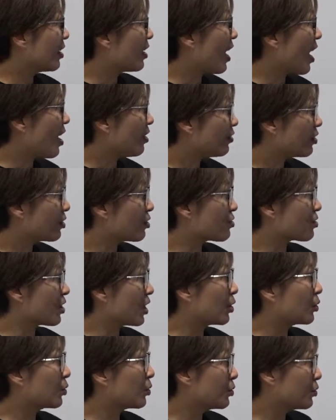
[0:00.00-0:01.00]
Others
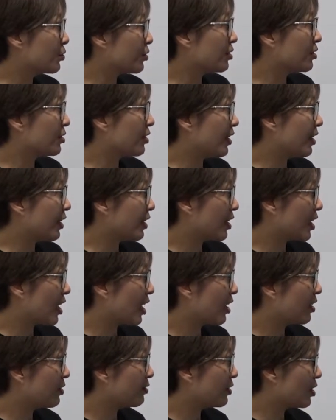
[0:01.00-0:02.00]
include the
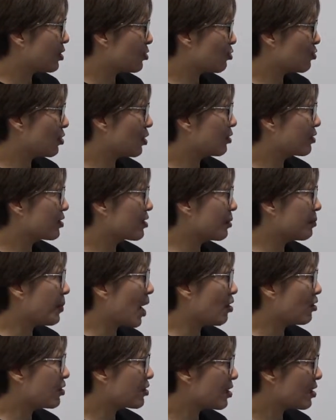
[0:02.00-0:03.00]
industrial
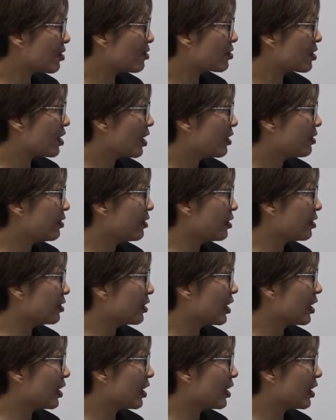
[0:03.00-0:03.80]
symbiosis, the